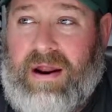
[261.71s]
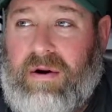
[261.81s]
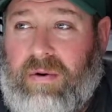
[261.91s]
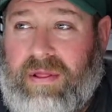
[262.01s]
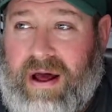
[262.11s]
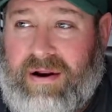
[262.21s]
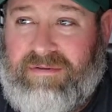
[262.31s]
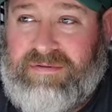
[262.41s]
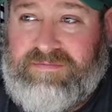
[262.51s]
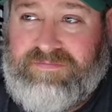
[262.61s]
I know a lot
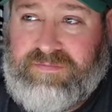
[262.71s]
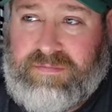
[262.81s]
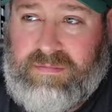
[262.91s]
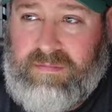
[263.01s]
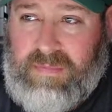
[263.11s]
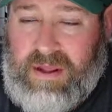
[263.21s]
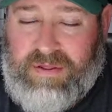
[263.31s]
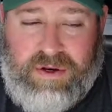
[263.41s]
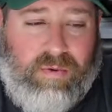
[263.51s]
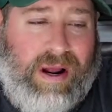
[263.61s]
of
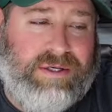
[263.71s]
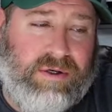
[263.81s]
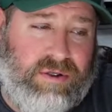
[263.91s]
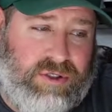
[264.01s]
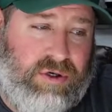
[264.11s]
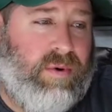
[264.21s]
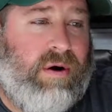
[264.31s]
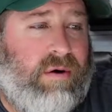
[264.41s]
the direct-to-consumer,